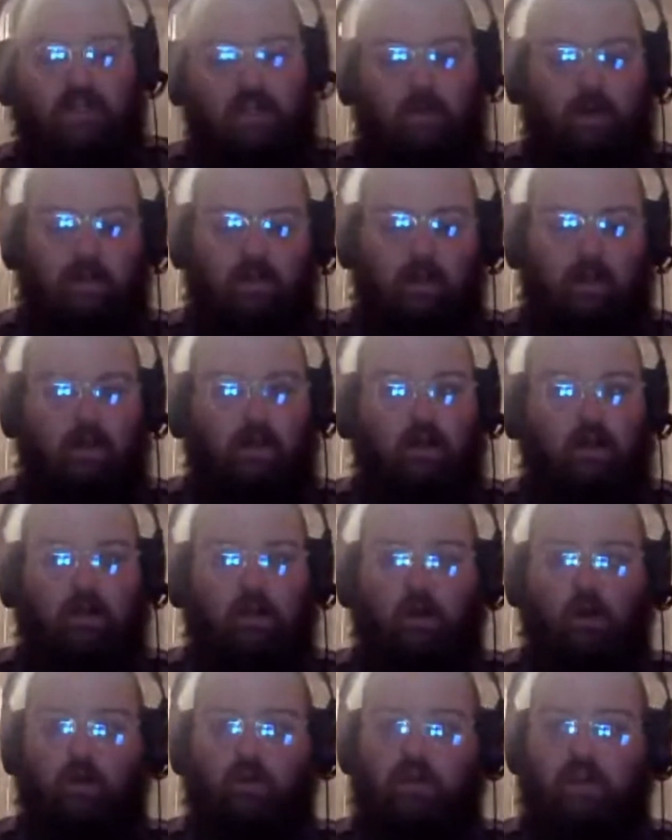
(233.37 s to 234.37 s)
time I think in a
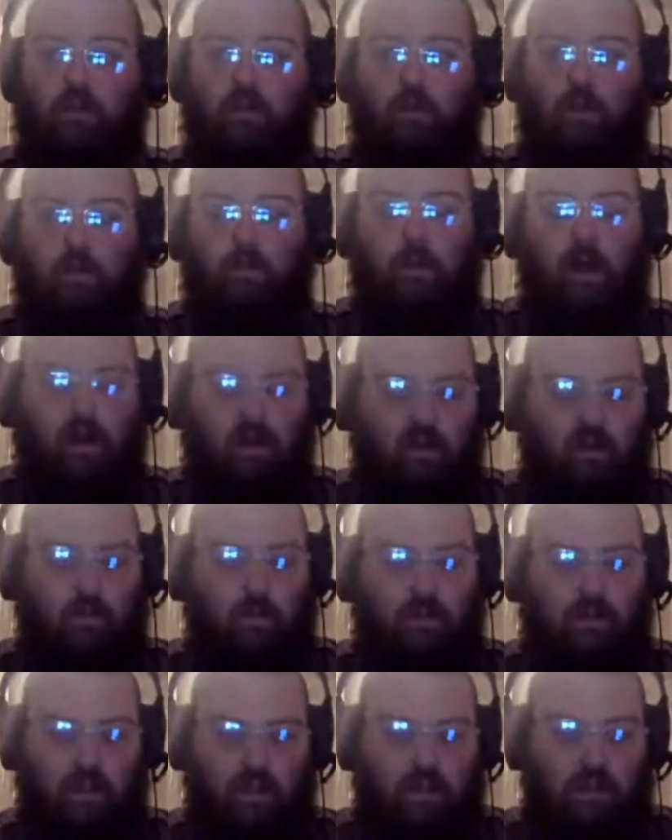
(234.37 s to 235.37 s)
long time we'd barred
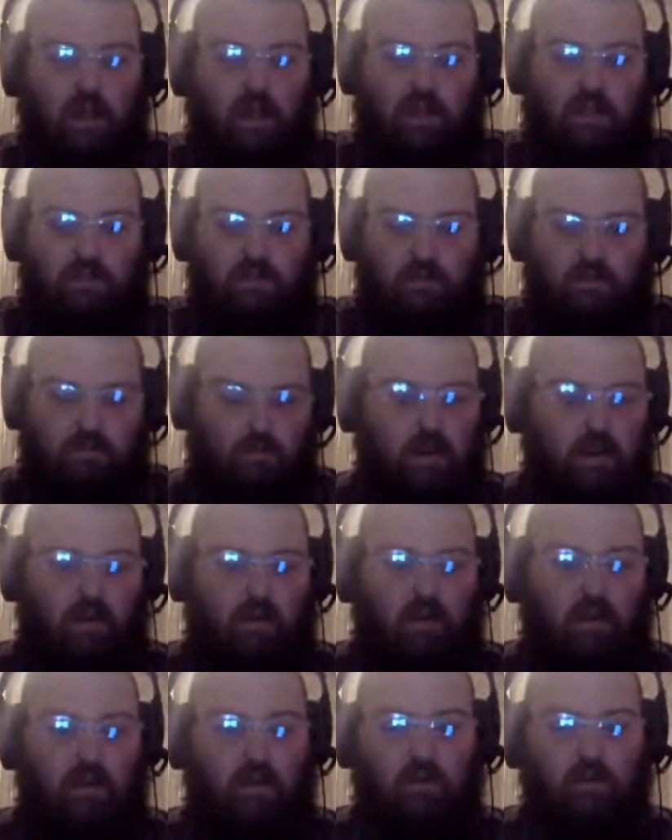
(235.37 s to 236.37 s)
them at Tynecastle as
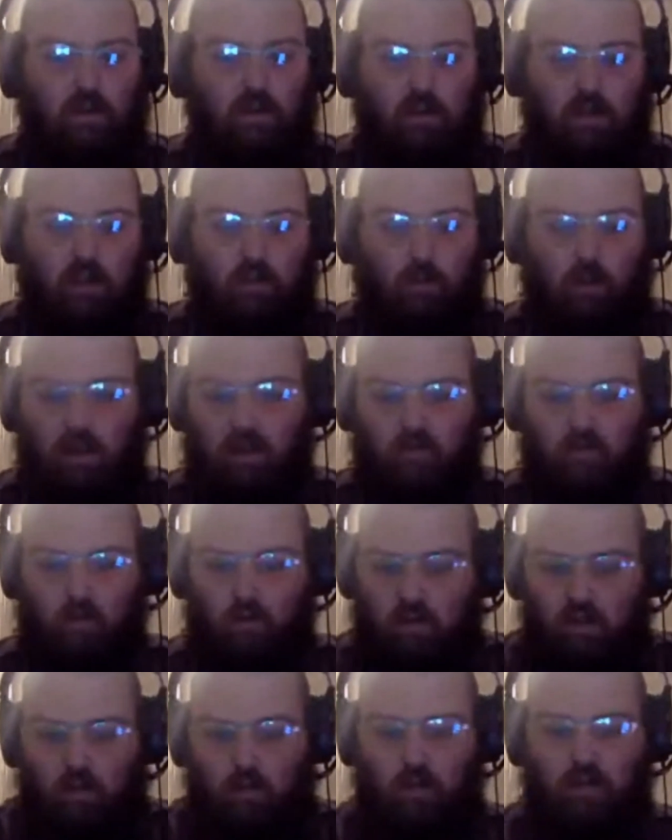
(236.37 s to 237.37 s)
well, eh? Like we never
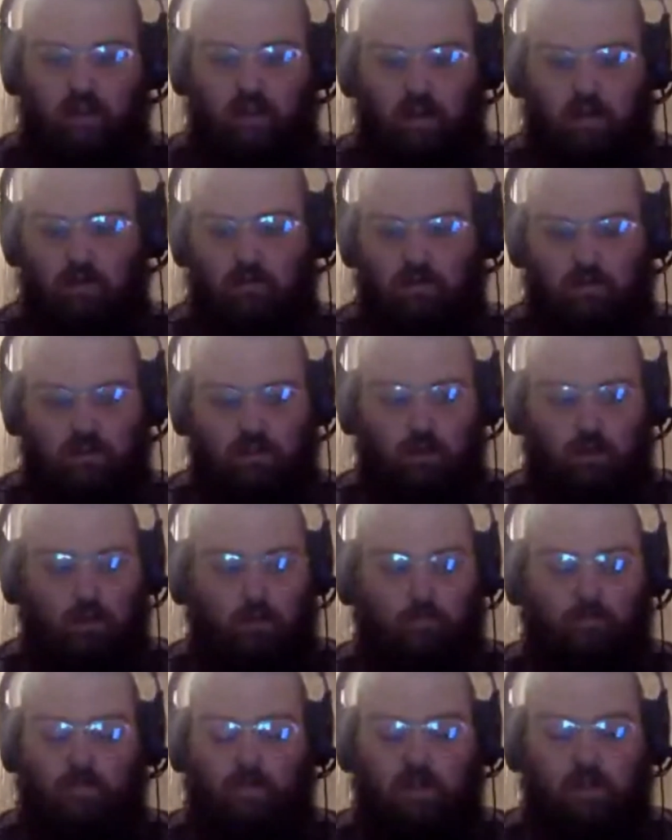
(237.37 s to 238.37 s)
really aye. win there.
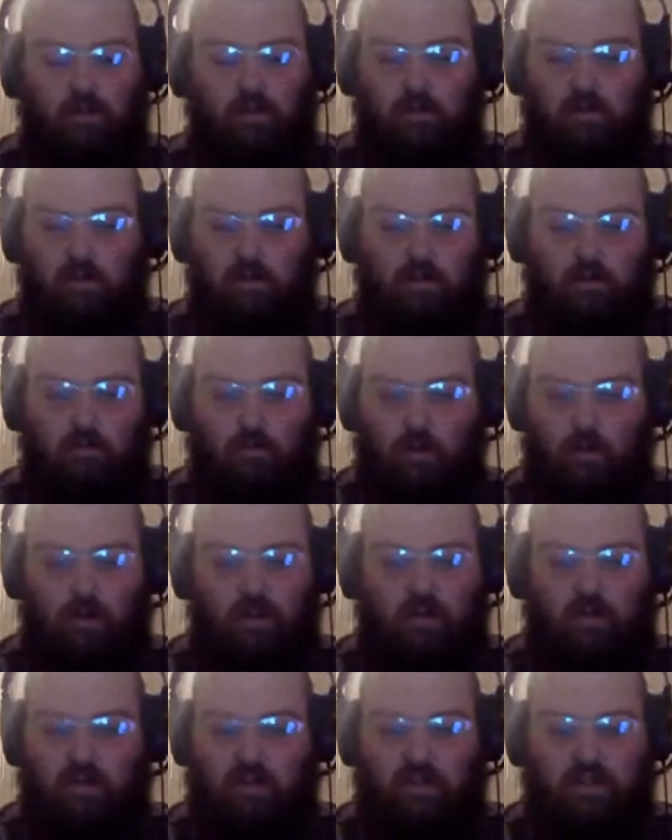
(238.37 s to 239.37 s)
So
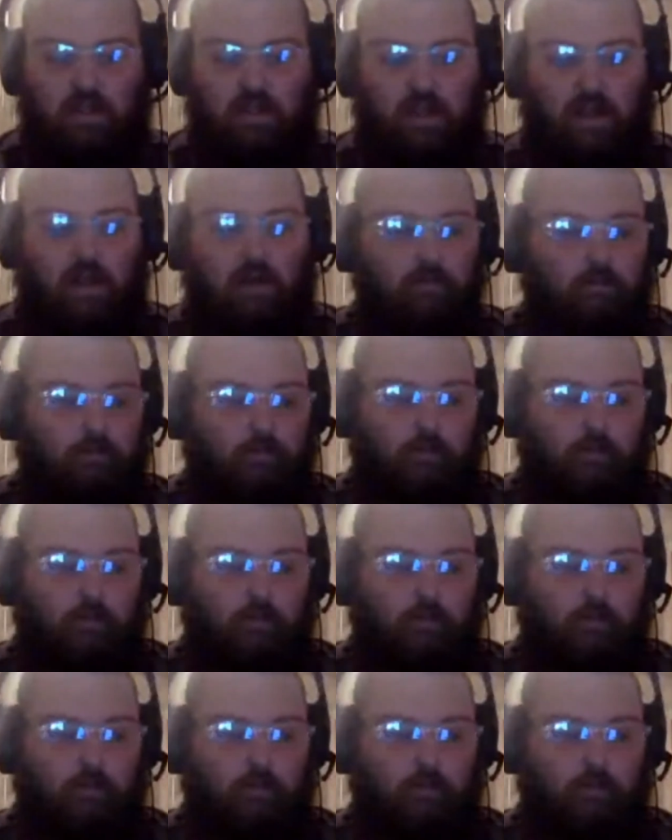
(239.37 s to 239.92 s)
brilliant to see that.